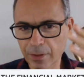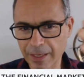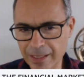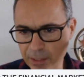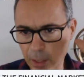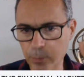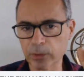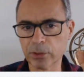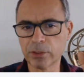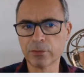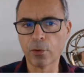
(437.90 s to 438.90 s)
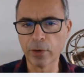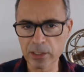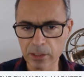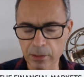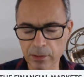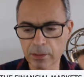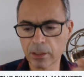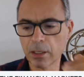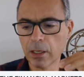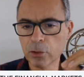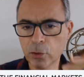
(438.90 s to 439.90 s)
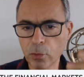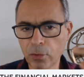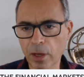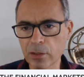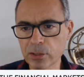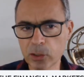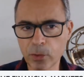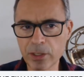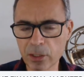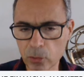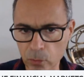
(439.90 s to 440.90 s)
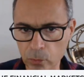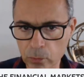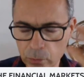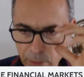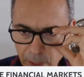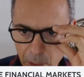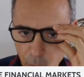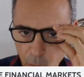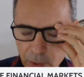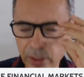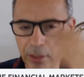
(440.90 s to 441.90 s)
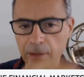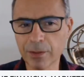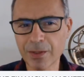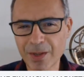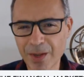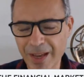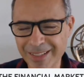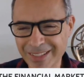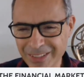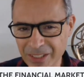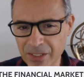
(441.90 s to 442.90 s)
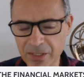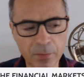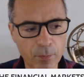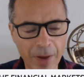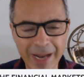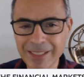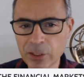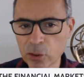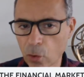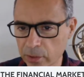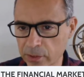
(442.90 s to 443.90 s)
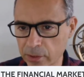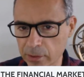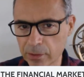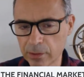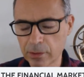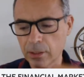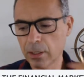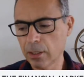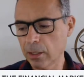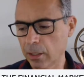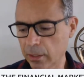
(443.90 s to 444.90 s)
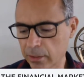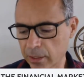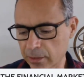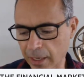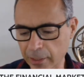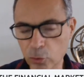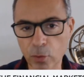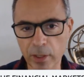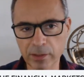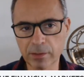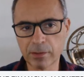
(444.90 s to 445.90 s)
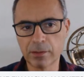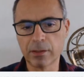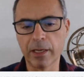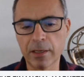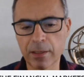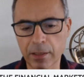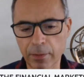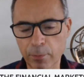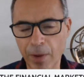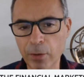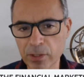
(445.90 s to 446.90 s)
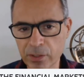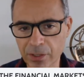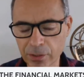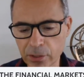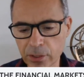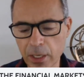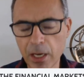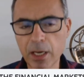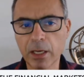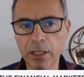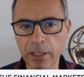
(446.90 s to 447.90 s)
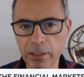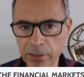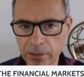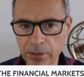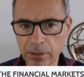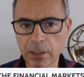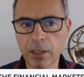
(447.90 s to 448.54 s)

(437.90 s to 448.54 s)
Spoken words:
examples. For instance, 2022, according at least my sources that I trust in my research, is